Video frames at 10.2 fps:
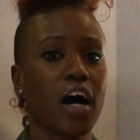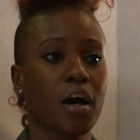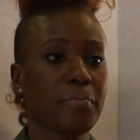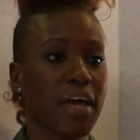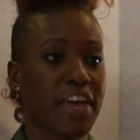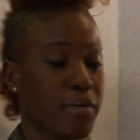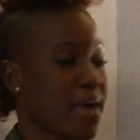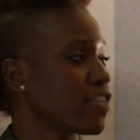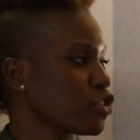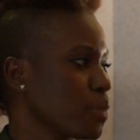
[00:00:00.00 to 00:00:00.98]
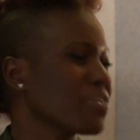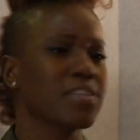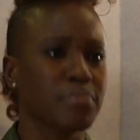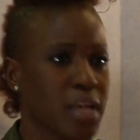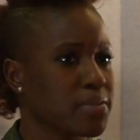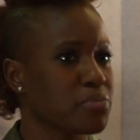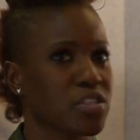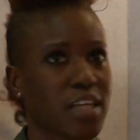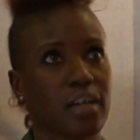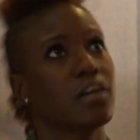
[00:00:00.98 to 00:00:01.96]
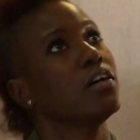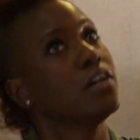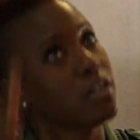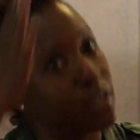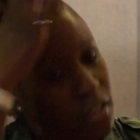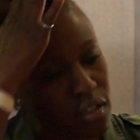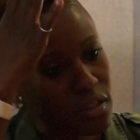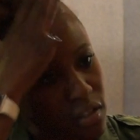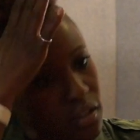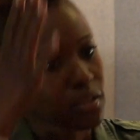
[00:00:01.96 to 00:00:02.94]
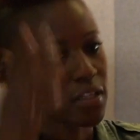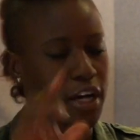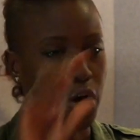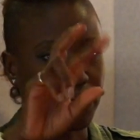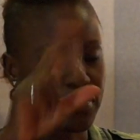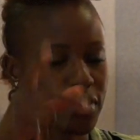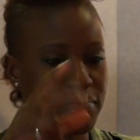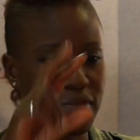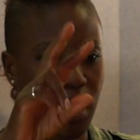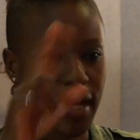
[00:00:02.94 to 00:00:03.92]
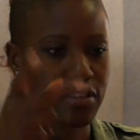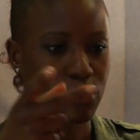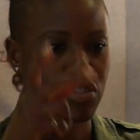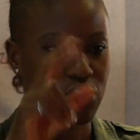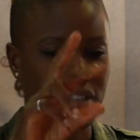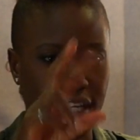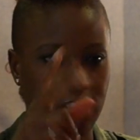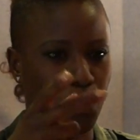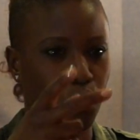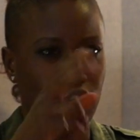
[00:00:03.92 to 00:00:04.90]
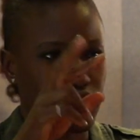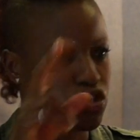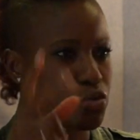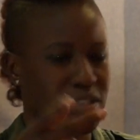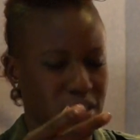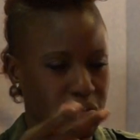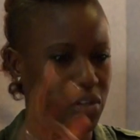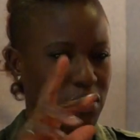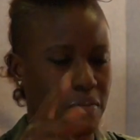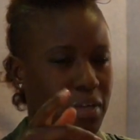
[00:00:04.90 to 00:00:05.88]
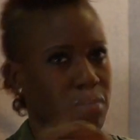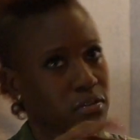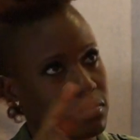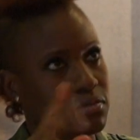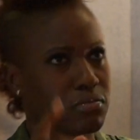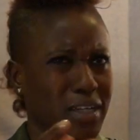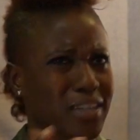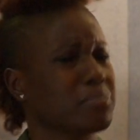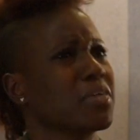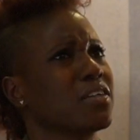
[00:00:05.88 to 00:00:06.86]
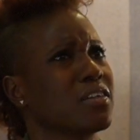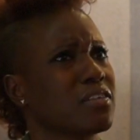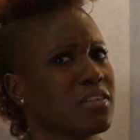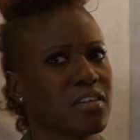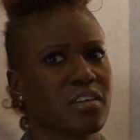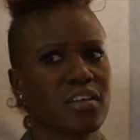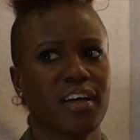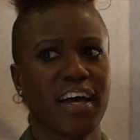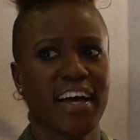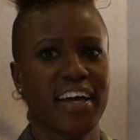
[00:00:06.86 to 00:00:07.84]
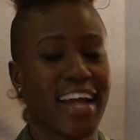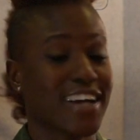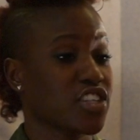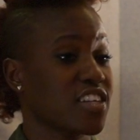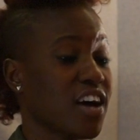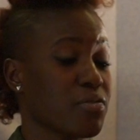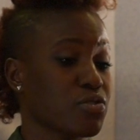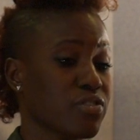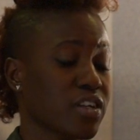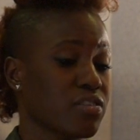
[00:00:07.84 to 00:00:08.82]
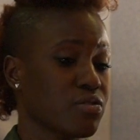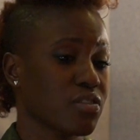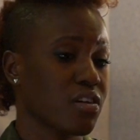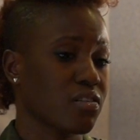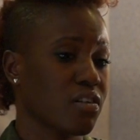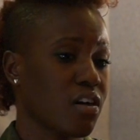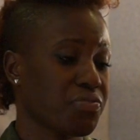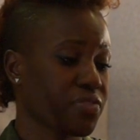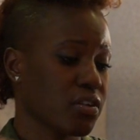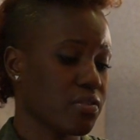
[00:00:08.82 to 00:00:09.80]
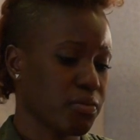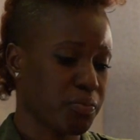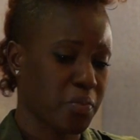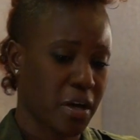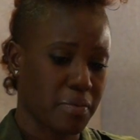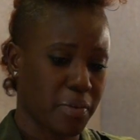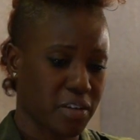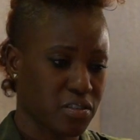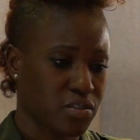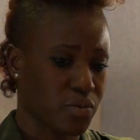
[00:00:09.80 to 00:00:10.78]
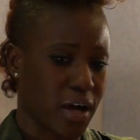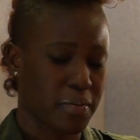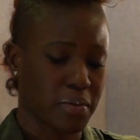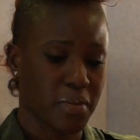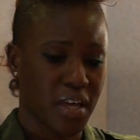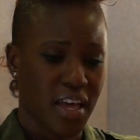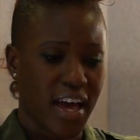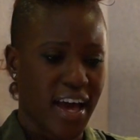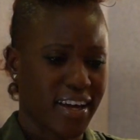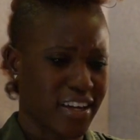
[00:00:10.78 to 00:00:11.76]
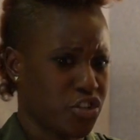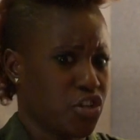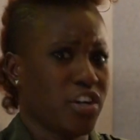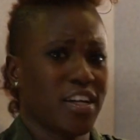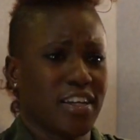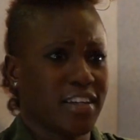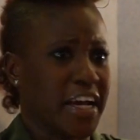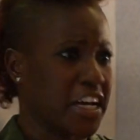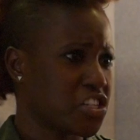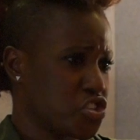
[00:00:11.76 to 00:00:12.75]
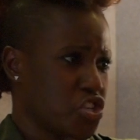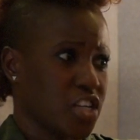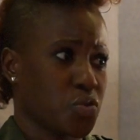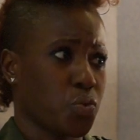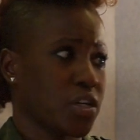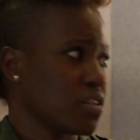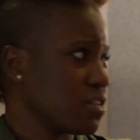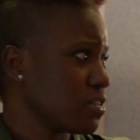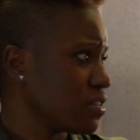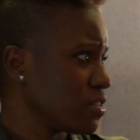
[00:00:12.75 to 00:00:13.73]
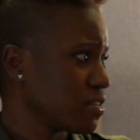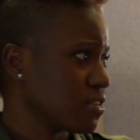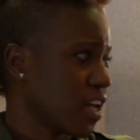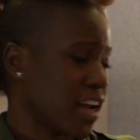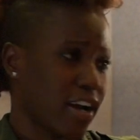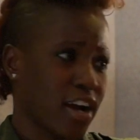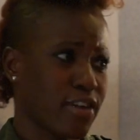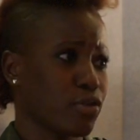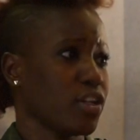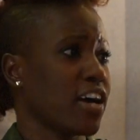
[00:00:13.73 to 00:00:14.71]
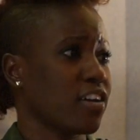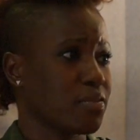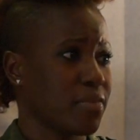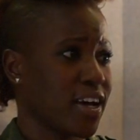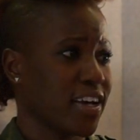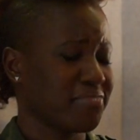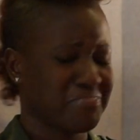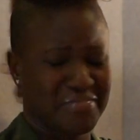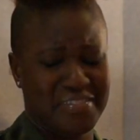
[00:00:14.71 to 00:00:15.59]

um, if I'm having trouble, sometimes I'm just like, oh, like I'll, some lines are just like the words are so similar, and I'm like, mm, wait a minute. And actually, I was learning a new song off the my boss's new album, and I couldn't like I just wouldn't, and I kind of relied on my